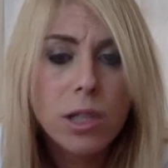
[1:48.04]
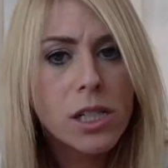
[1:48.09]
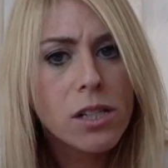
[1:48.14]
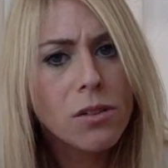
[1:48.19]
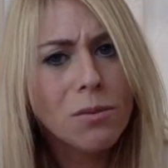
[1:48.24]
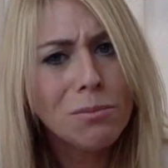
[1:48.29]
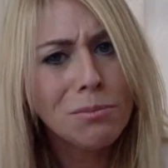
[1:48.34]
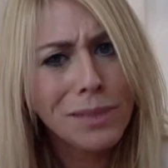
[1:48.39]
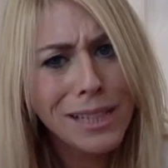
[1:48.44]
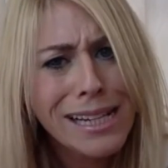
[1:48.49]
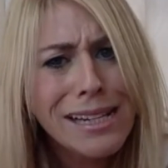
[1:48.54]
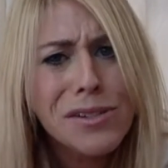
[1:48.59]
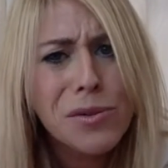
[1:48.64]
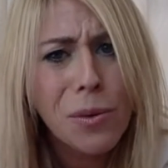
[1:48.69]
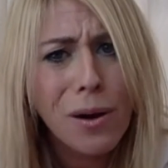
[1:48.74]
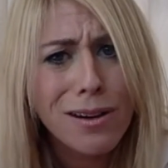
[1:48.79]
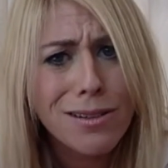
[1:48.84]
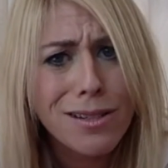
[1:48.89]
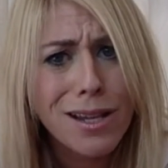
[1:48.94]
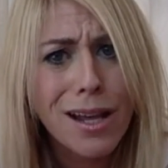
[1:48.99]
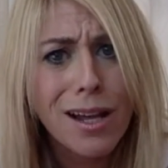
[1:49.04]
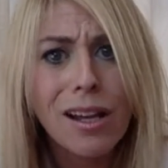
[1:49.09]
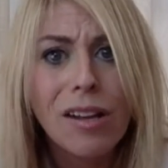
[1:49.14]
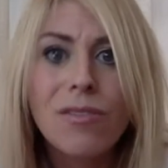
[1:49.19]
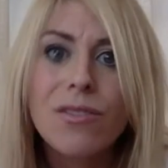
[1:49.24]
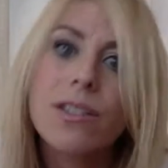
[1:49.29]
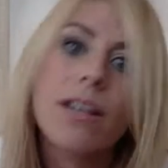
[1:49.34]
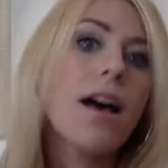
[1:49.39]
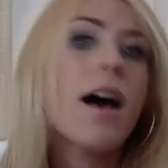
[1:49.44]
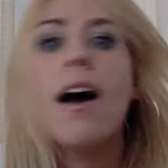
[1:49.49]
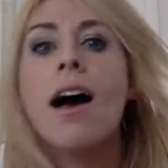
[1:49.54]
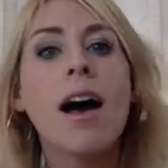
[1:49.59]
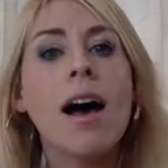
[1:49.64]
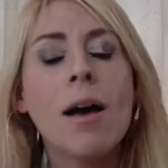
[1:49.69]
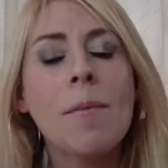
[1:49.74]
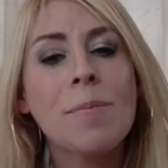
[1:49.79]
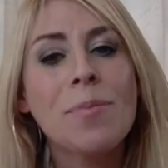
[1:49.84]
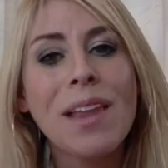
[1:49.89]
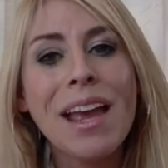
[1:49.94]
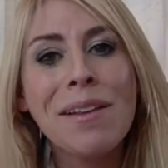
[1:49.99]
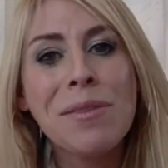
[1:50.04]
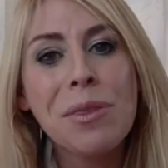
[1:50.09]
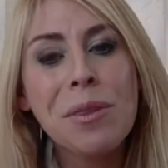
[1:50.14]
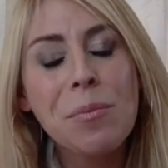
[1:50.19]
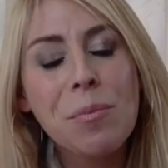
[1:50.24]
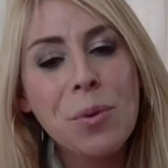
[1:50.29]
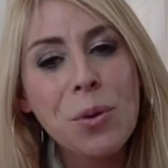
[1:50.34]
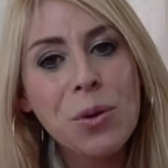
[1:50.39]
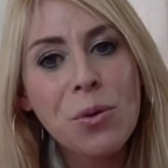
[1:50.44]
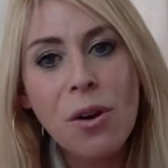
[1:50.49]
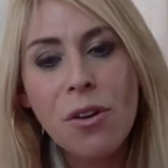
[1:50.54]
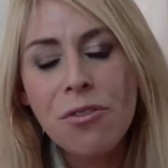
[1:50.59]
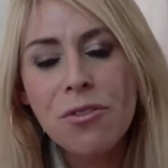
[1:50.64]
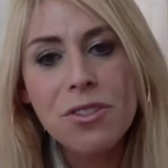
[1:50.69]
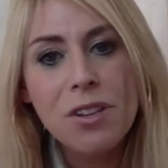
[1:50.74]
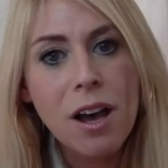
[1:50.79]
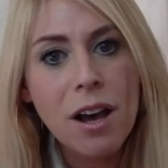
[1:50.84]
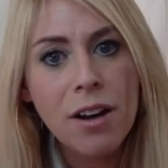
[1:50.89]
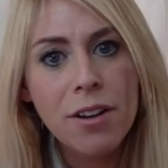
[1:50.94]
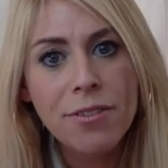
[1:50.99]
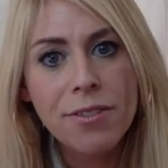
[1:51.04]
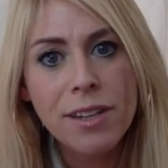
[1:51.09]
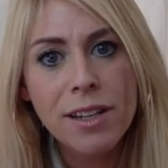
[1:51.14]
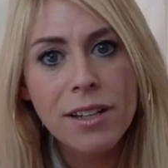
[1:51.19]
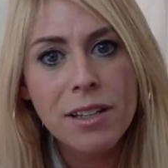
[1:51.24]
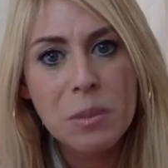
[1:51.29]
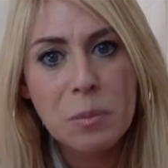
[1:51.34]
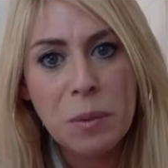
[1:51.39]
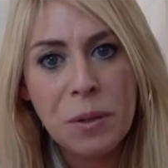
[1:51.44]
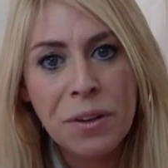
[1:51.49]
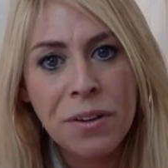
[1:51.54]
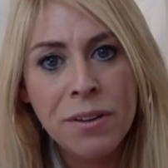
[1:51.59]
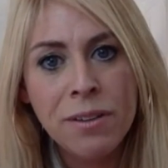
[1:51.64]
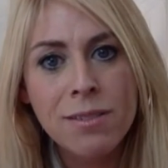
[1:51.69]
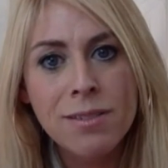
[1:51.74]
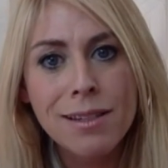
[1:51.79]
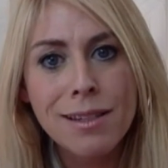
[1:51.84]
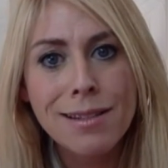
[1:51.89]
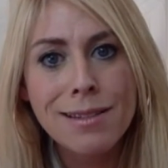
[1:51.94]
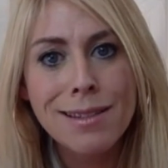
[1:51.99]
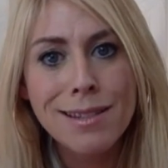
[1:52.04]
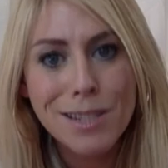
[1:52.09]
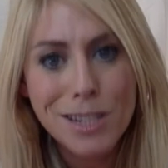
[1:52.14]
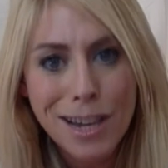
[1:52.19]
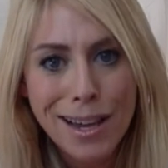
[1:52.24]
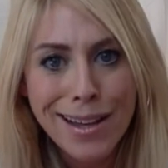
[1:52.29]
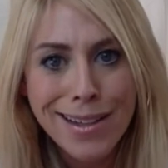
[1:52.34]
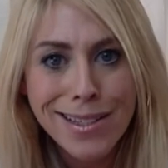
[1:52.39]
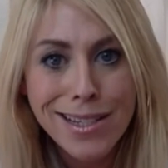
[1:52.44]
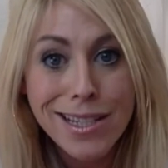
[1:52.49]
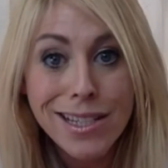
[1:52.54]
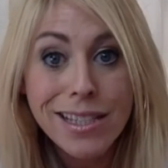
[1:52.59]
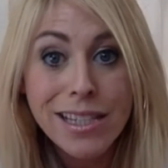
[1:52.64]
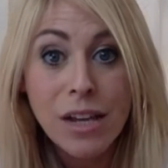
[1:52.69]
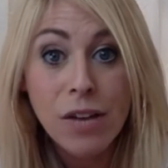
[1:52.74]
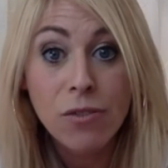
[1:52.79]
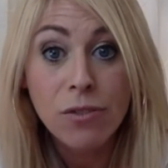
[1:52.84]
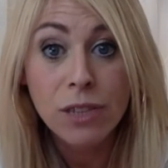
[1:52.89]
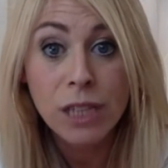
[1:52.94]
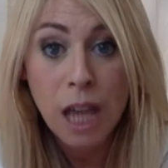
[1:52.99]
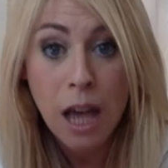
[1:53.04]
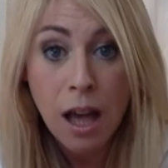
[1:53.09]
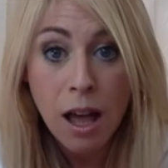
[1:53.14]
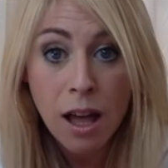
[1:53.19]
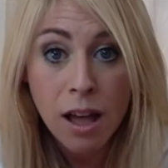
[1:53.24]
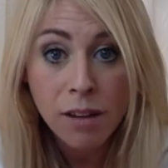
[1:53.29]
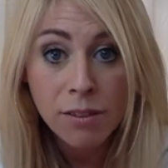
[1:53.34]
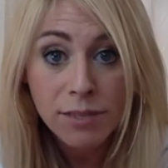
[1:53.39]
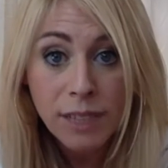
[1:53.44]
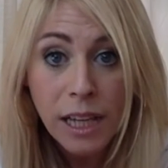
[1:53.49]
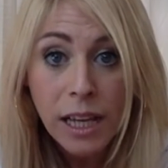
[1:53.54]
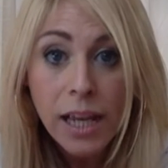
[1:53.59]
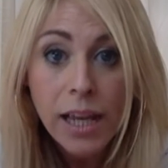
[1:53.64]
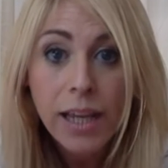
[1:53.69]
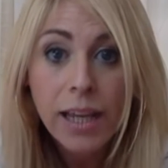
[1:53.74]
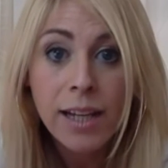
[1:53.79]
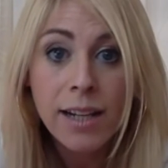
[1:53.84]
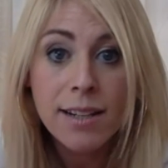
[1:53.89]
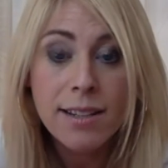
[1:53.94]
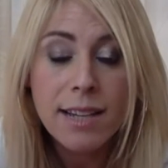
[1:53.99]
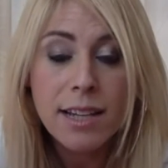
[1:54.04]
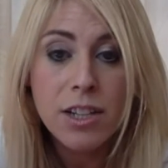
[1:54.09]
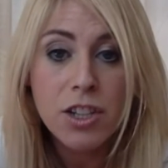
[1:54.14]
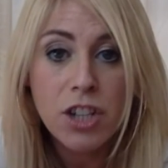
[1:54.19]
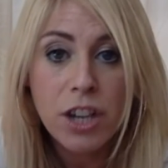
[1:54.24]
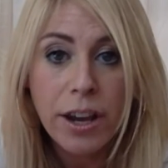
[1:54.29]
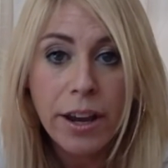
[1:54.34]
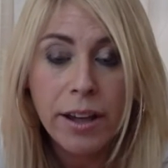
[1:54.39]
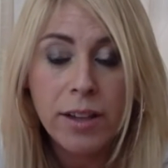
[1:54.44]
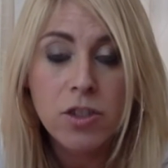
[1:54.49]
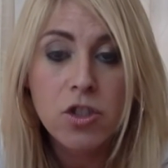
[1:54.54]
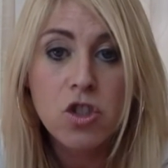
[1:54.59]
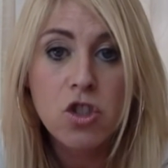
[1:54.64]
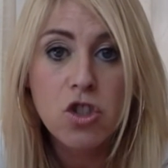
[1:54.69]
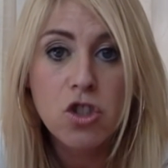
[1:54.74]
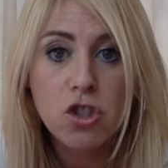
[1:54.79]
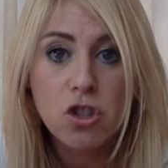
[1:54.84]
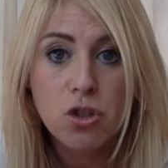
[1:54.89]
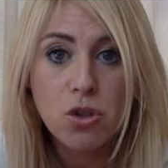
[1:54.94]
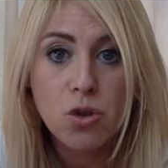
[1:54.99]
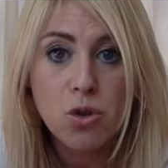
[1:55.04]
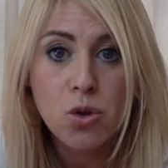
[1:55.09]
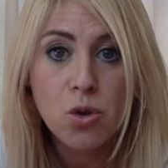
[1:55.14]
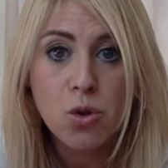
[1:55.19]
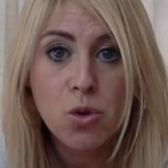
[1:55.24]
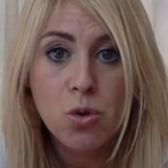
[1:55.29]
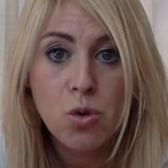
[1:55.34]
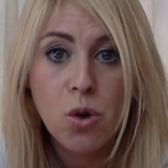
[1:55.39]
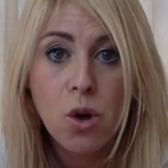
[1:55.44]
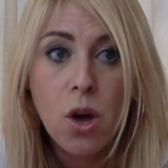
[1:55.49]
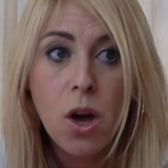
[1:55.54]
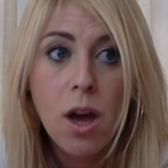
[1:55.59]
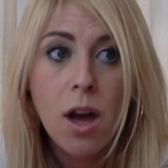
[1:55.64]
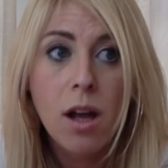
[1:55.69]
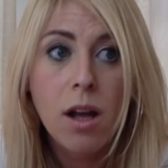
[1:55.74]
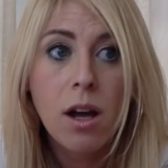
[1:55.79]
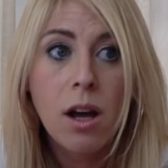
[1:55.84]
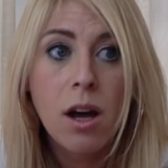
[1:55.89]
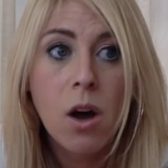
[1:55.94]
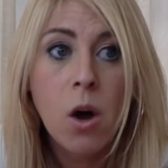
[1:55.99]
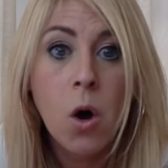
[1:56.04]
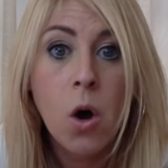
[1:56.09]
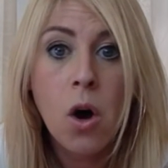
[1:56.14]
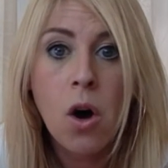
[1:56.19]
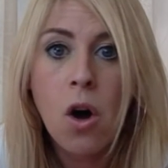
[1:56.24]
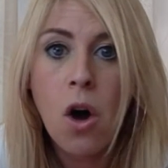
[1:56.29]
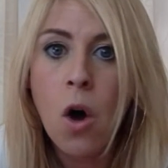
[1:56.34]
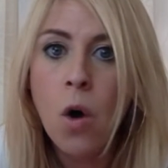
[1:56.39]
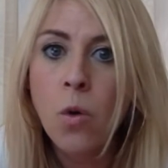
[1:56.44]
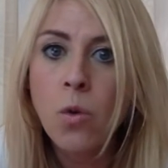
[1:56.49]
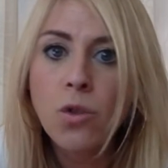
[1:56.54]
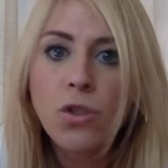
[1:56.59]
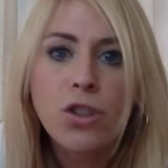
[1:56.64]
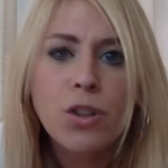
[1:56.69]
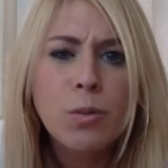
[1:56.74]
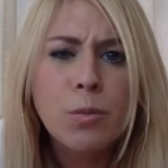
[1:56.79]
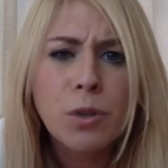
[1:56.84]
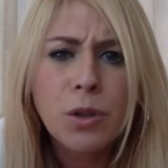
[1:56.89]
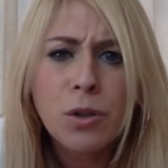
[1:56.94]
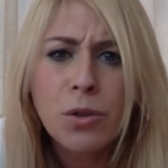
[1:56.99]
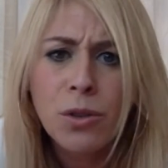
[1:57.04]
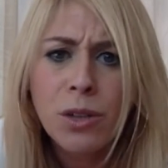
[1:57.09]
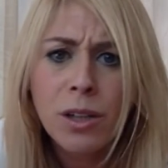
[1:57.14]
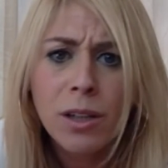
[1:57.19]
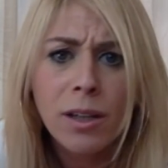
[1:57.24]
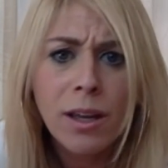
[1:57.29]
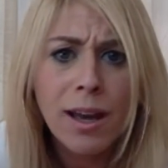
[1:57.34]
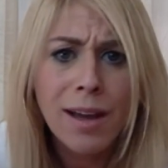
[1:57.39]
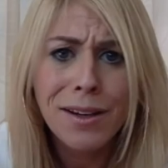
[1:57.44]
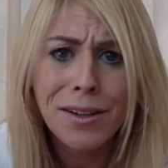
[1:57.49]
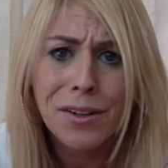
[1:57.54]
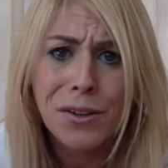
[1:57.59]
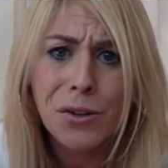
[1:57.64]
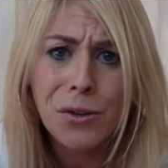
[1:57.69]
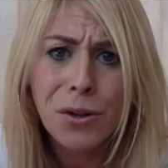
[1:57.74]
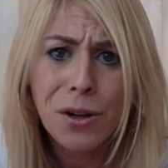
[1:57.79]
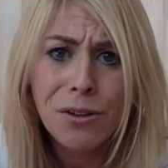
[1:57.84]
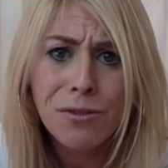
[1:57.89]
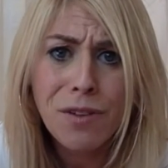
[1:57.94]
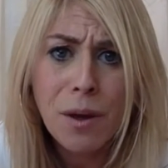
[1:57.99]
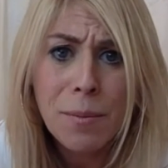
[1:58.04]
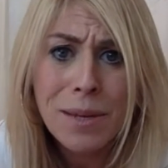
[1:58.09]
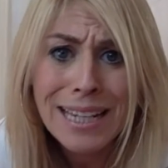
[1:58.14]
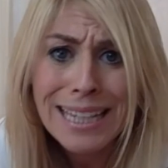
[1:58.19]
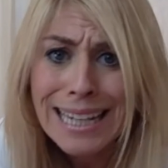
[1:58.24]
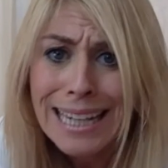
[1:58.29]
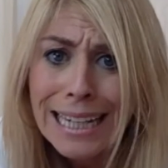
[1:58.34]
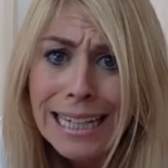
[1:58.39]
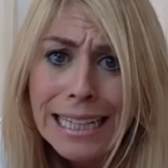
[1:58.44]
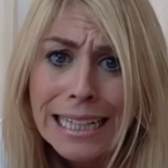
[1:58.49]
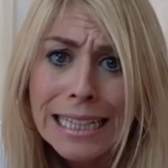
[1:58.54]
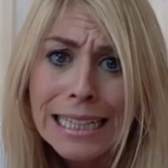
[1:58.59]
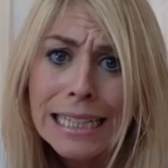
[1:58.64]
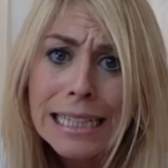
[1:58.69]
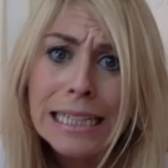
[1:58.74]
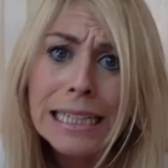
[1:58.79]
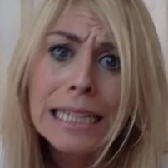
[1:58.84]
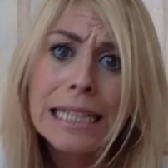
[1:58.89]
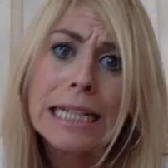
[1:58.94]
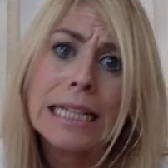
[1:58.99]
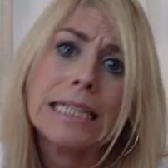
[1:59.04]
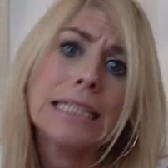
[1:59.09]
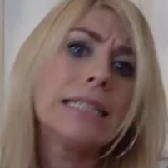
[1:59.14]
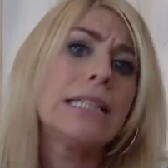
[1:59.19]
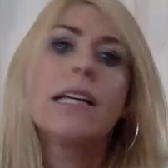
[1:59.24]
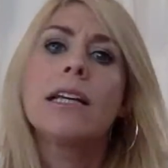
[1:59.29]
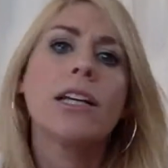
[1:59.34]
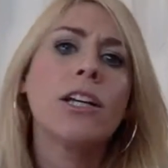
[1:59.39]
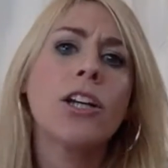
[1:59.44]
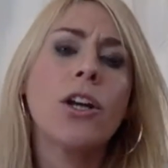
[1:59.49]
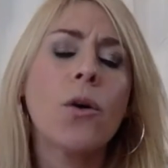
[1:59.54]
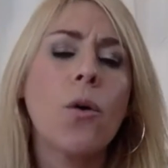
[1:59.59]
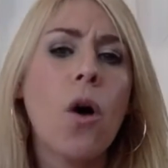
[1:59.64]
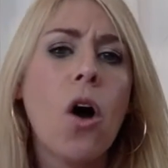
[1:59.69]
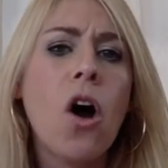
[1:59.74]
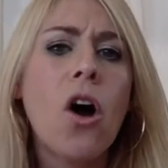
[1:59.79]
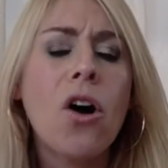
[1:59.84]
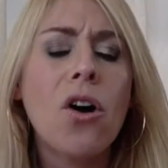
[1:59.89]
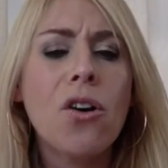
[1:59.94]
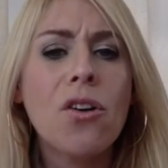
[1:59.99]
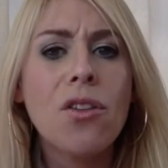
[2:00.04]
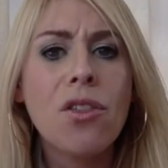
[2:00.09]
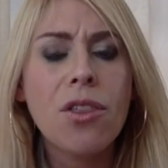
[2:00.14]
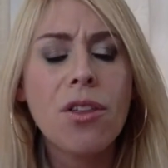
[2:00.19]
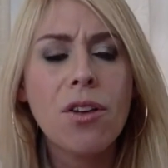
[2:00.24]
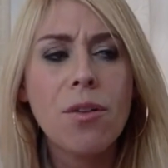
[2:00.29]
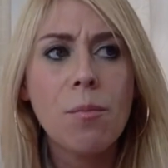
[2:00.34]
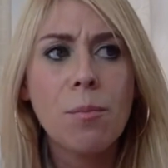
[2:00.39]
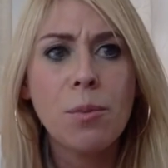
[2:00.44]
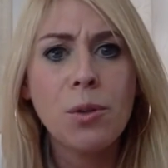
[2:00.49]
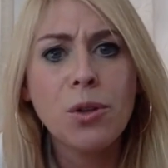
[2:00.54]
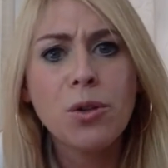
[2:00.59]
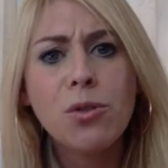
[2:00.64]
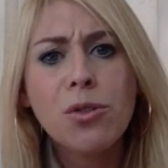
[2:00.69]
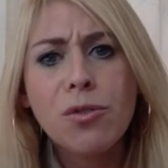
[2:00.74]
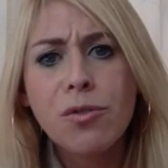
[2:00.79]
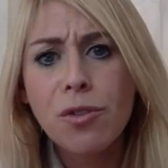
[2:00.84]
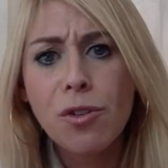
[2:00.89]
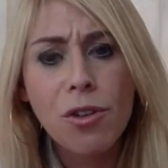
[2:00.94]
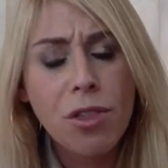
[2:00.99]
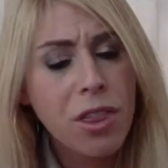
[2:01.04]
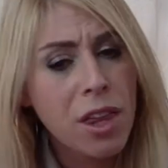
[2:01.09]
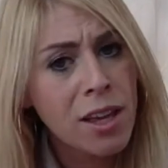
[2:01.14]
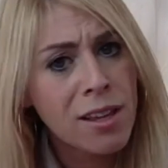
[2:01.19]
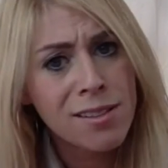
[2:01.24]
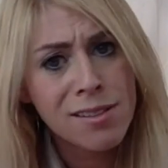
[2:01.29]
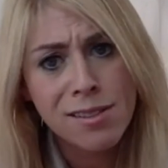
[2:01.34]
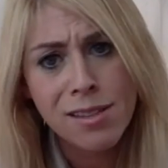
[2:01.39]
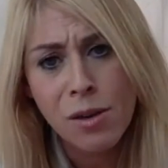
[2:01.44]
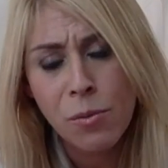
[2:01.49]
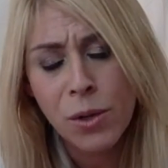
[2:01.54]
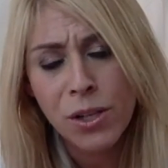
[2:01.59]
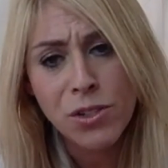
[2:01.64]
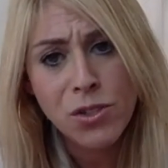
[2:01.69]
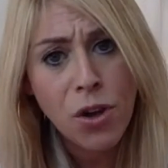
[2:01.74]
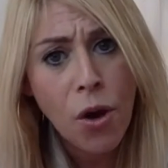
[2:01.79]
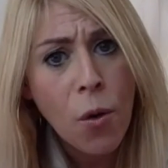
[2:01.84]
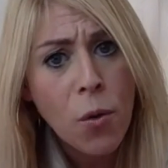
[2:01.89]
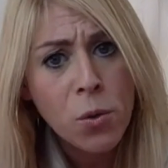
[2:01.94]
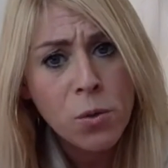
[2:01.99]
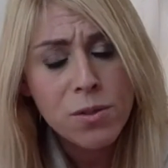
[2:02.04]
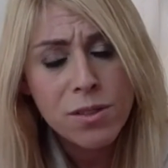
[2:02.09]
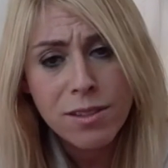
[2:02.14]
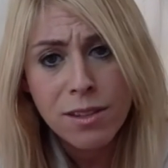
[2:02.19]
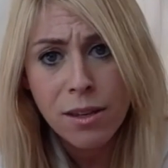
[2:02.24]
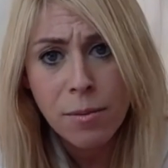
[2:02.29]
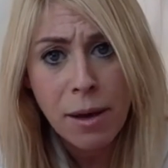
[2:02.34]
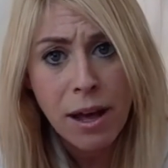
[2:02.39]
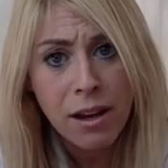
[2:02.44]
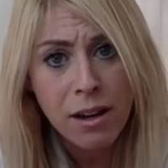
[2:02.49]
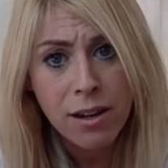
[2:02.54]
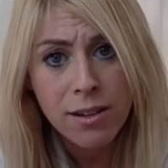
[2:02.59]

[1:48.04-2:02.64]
we're so mean to ourselves. Um, and the boudoir photography experience is a chance at self love. It is a chance to own your beauty and your femininity and you know all the beautiful things that we don't see about